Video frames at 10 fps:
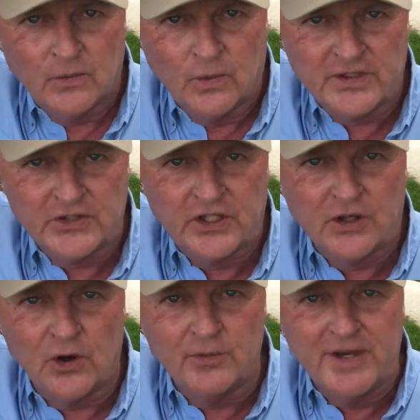What does the
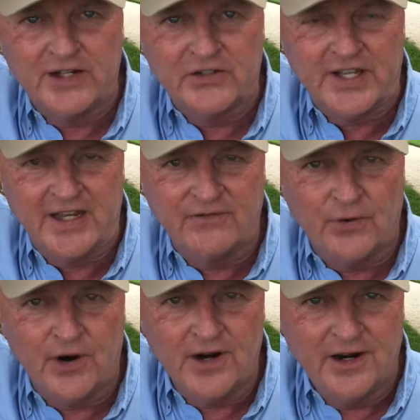gold medal stand
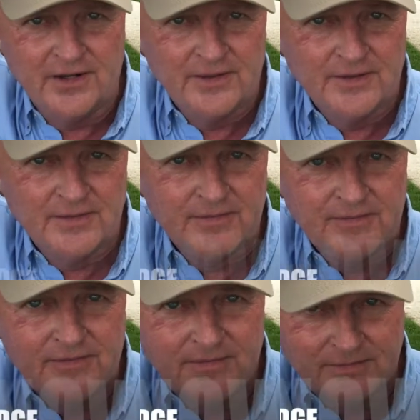for?
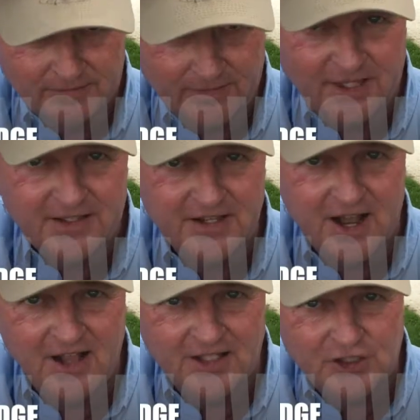
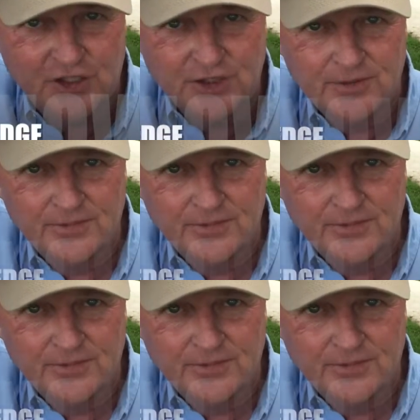Acknowledge.